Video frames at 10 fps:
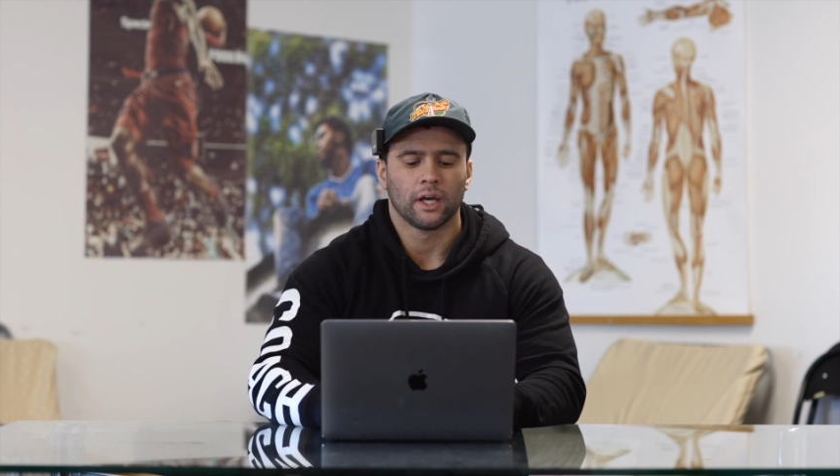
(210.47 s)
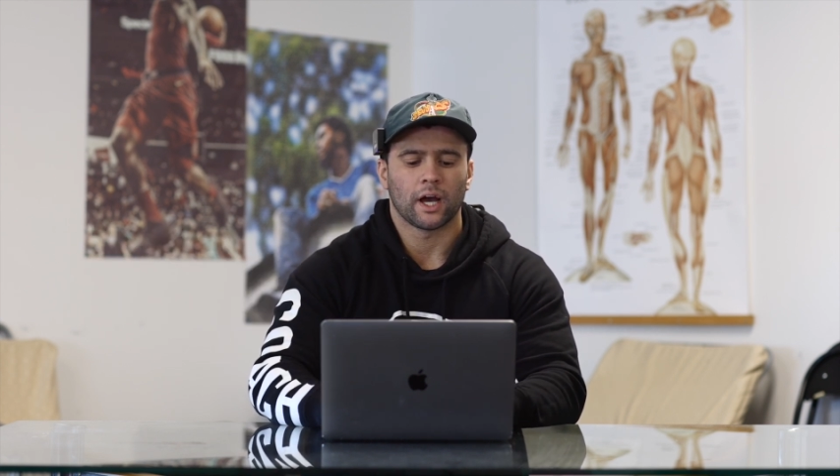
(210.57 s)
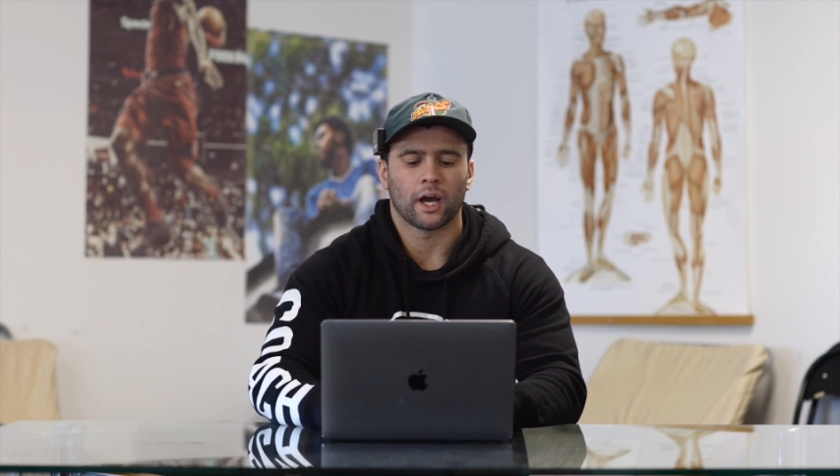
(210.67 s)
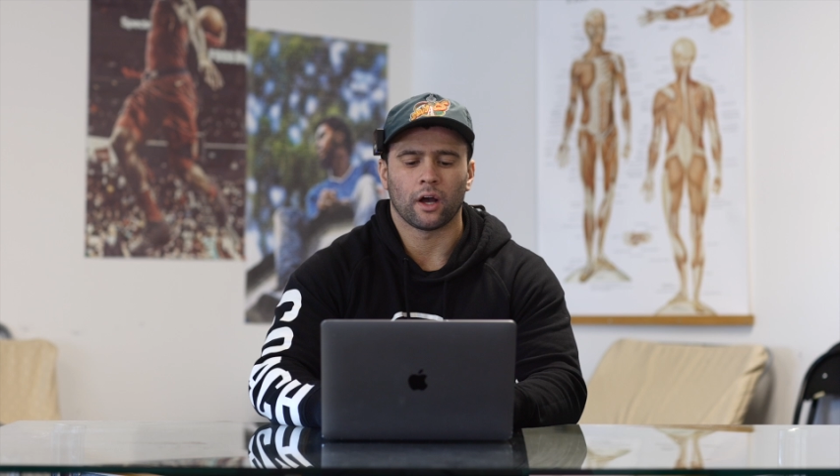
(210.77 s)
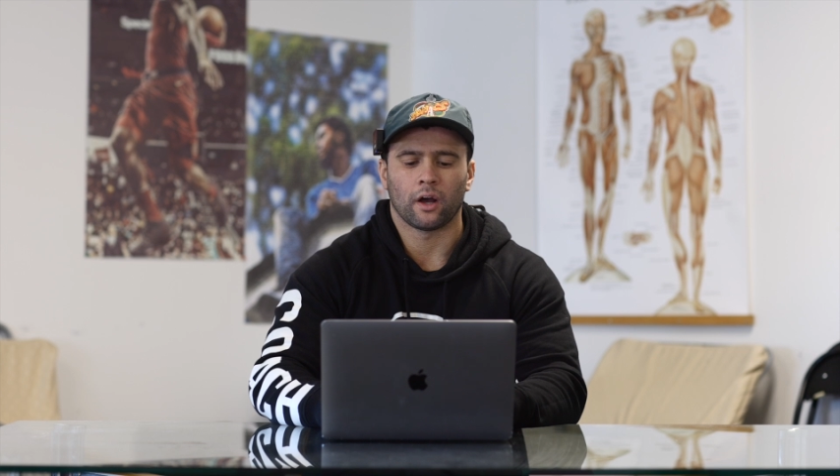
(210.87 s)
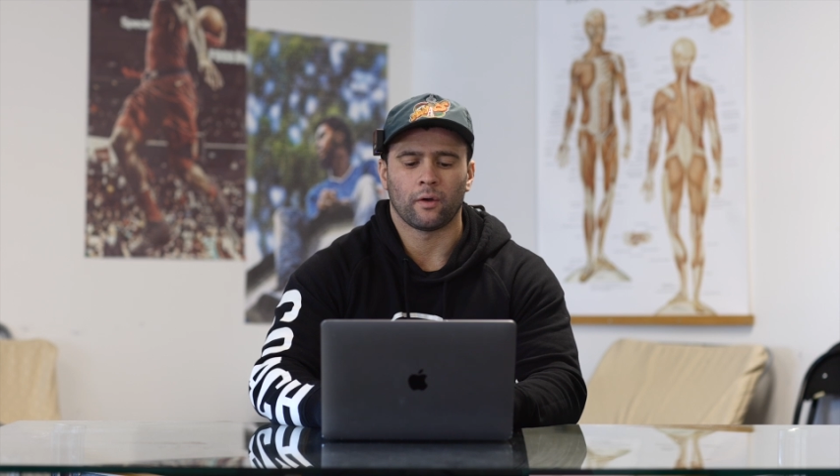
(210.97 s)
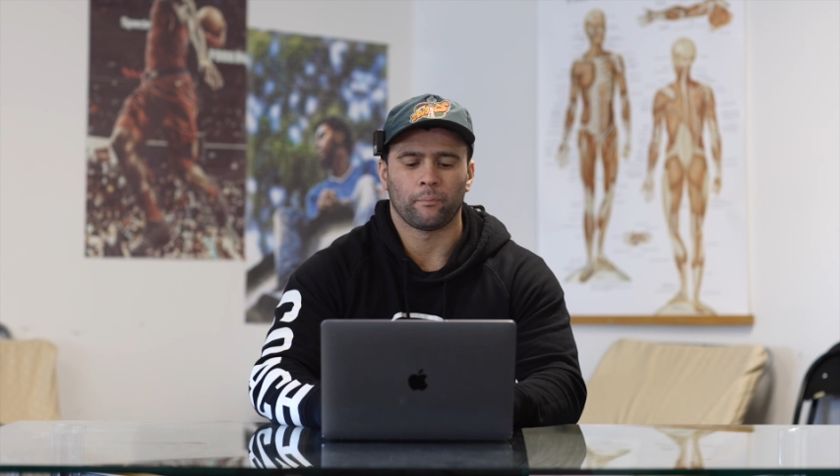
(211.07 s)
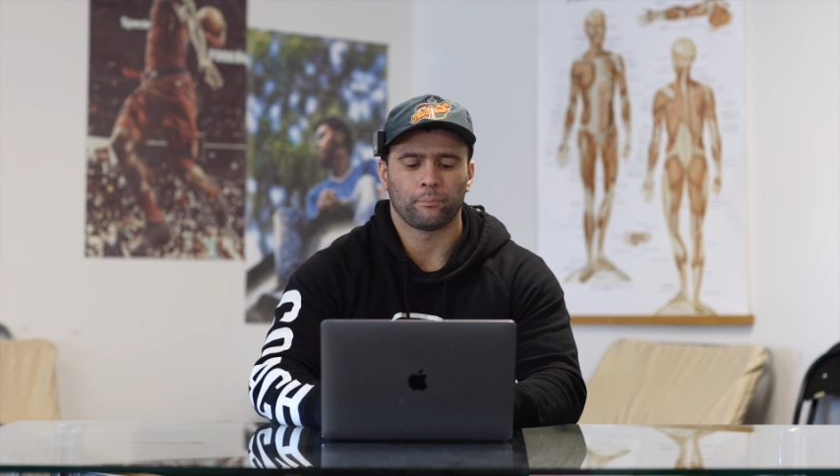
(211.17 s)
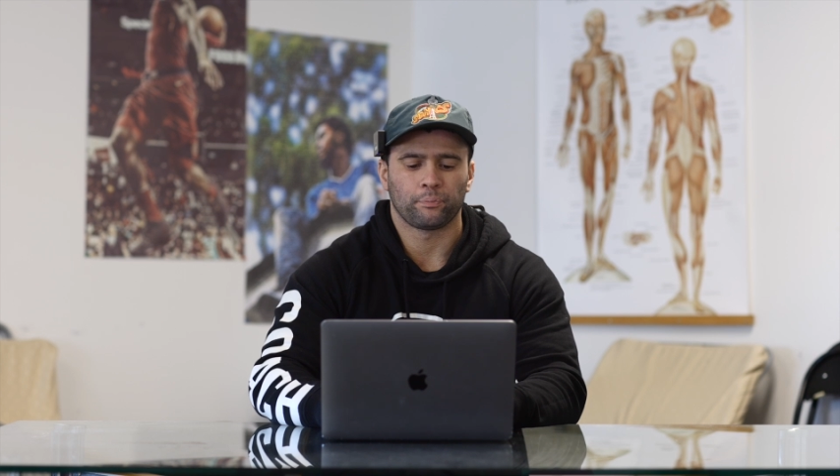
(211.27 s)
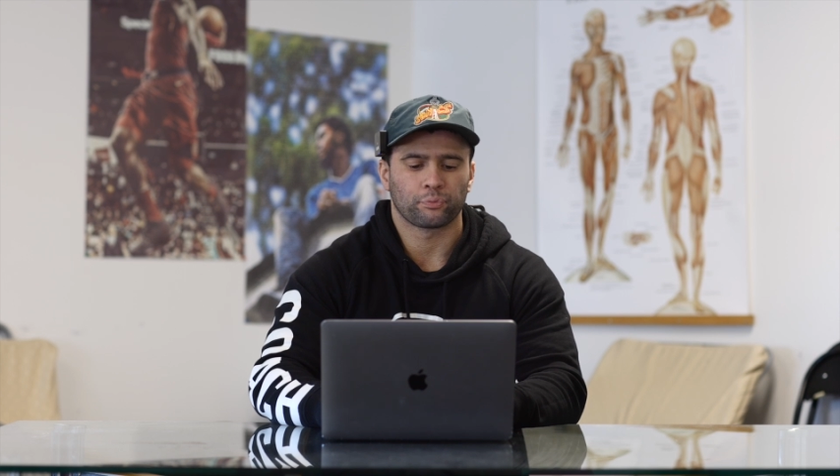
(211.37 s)

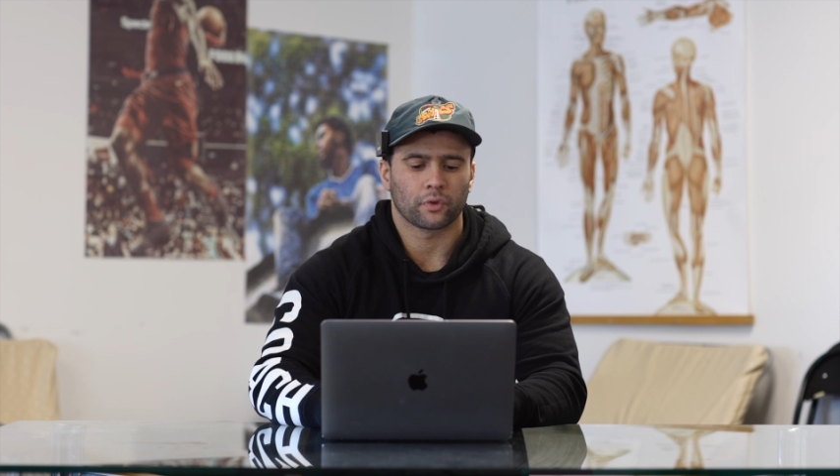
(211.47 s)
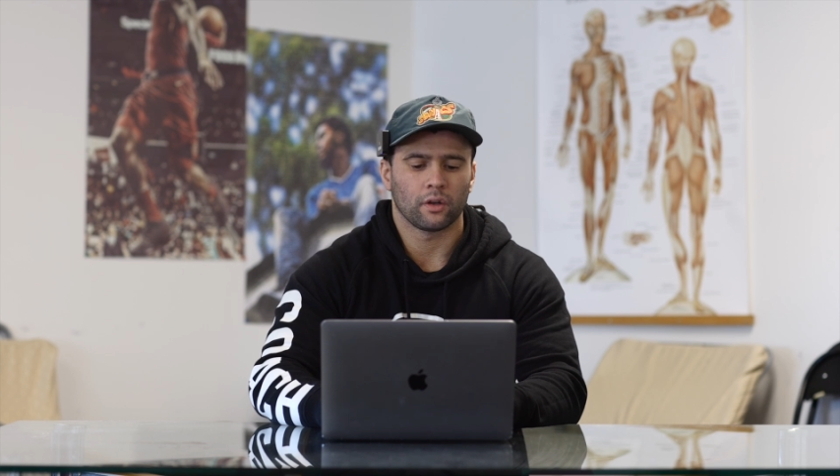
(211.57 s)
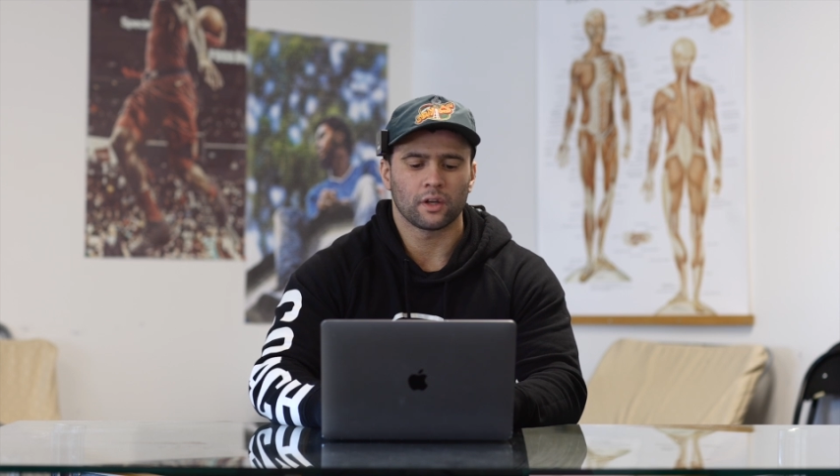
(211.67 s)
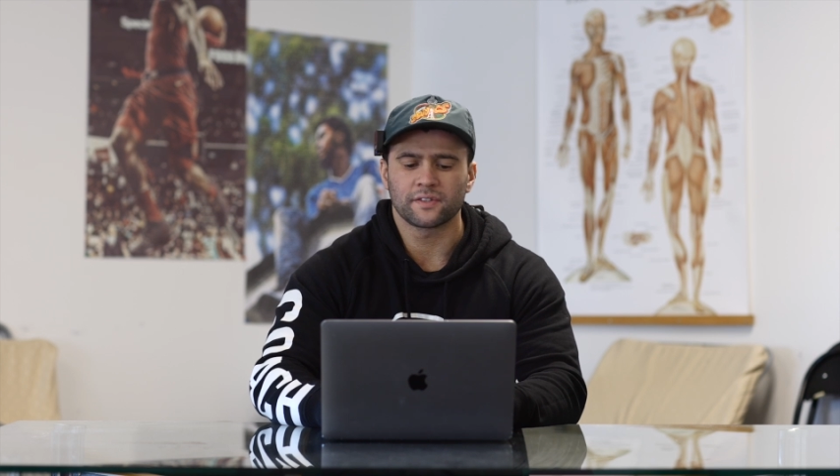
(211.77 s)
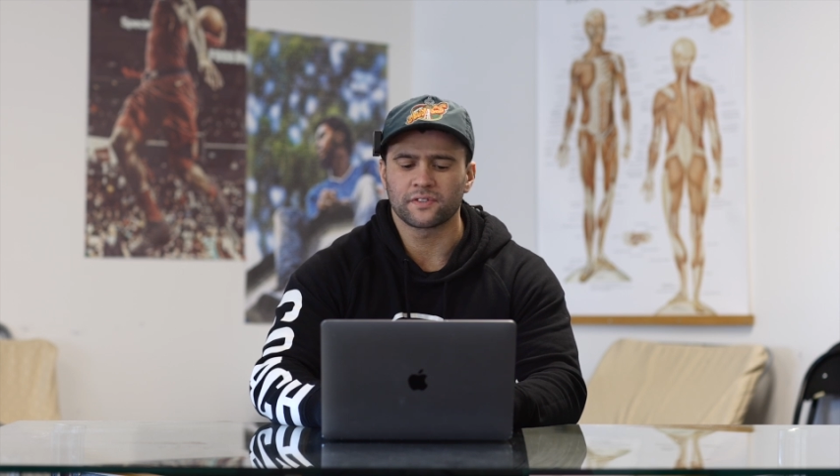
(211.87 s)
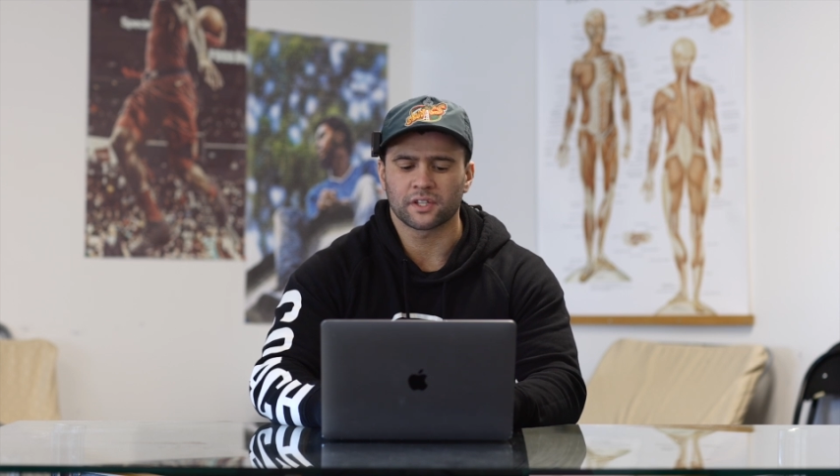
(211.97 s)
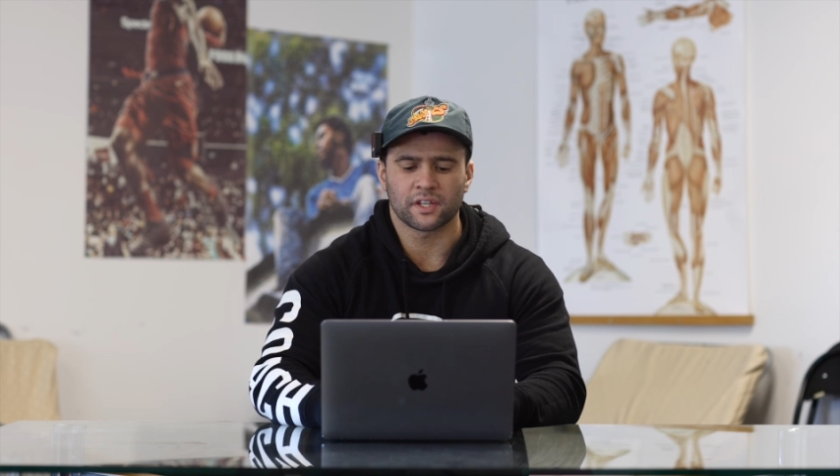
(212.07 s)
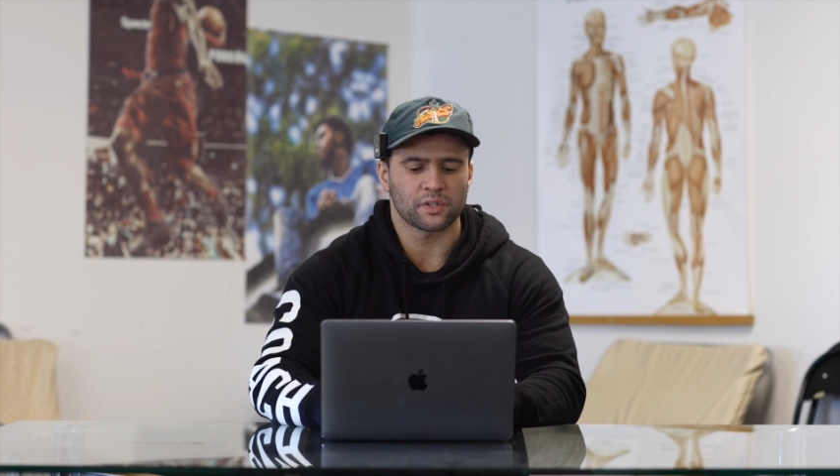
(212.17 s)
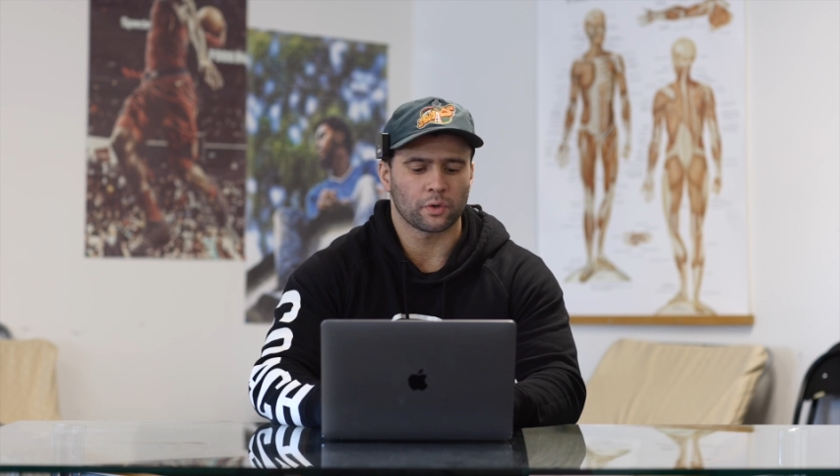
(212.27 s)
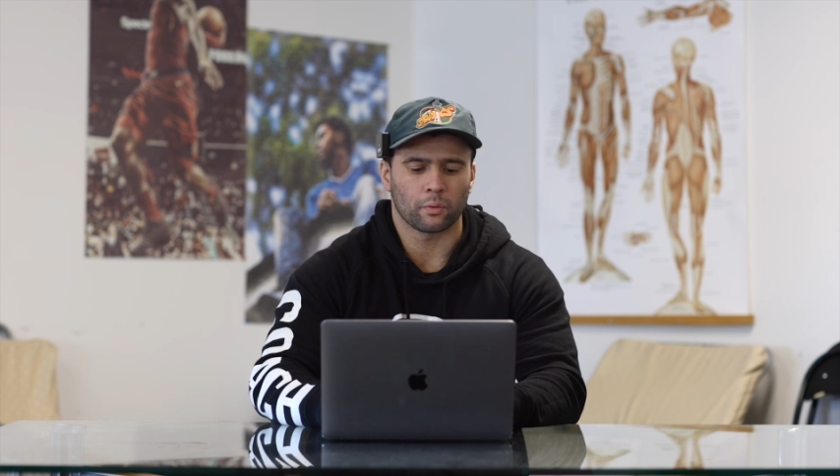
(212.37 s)
Lots of
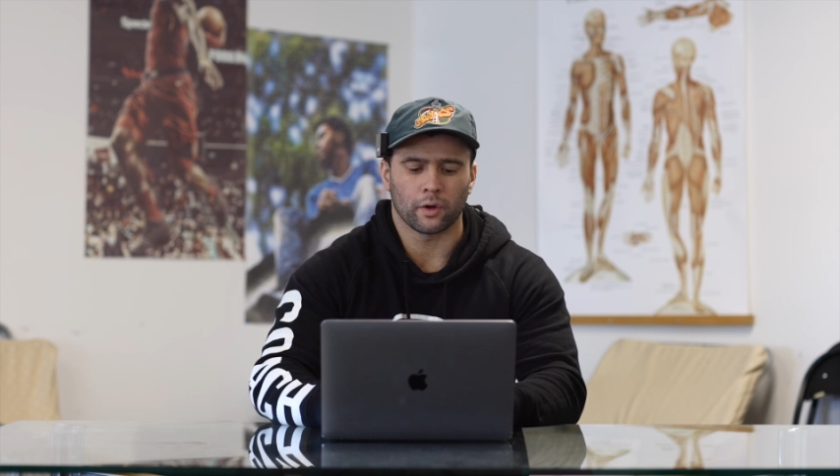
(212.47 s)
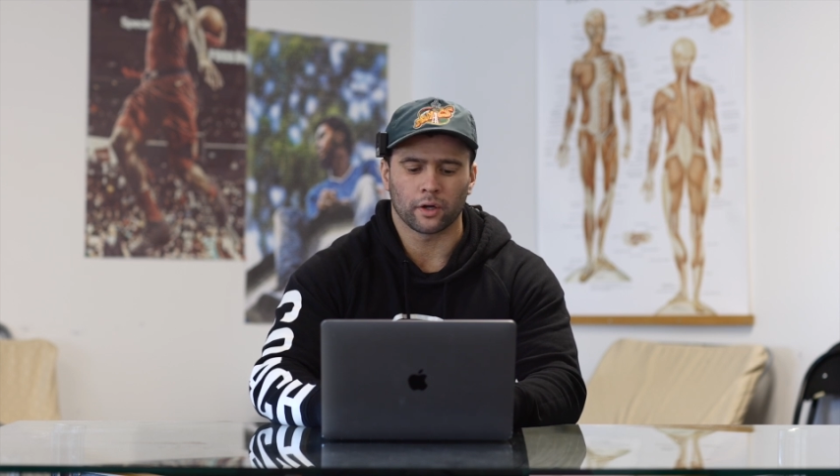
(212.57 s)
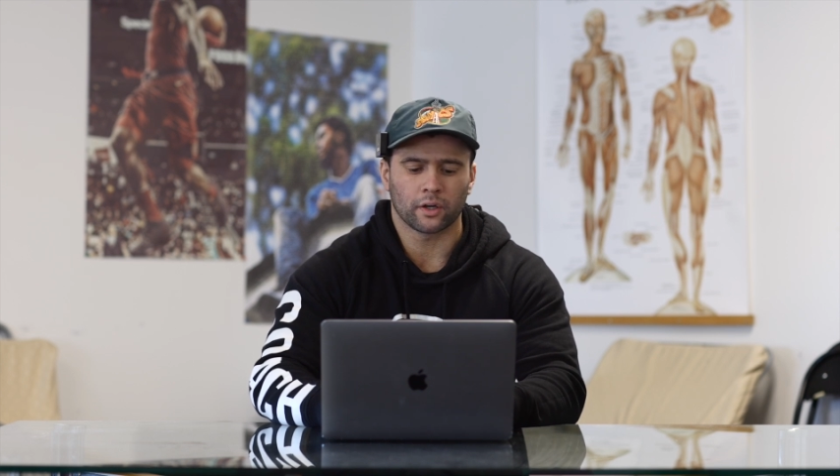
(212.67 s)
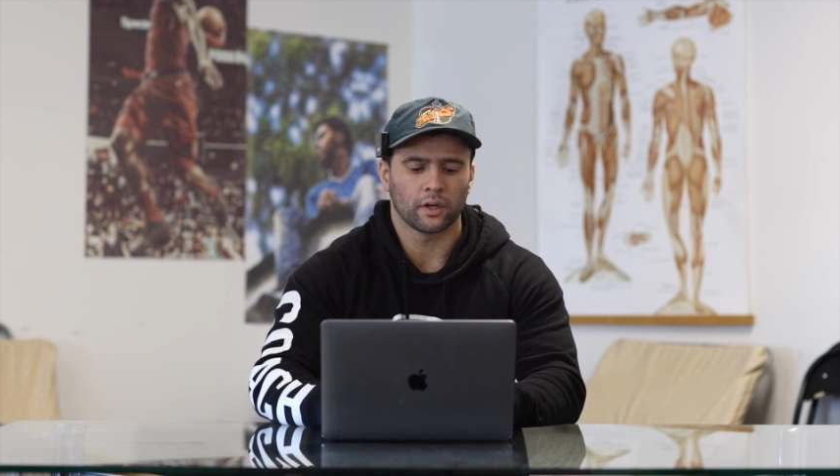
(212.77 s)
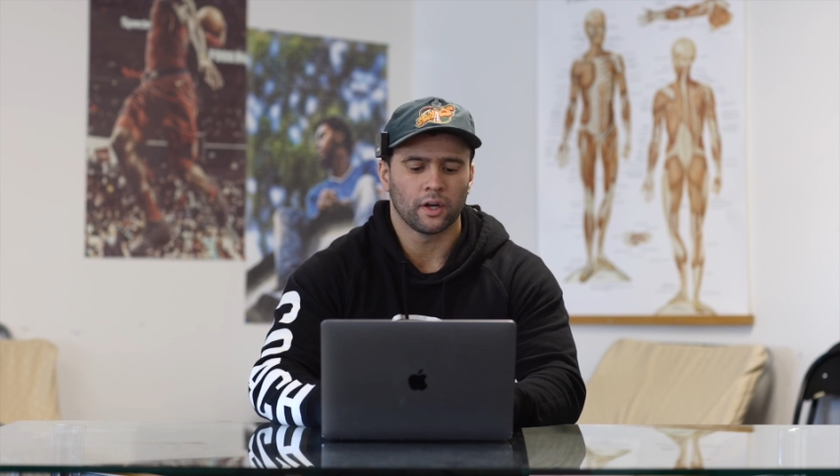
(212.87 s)
accessory work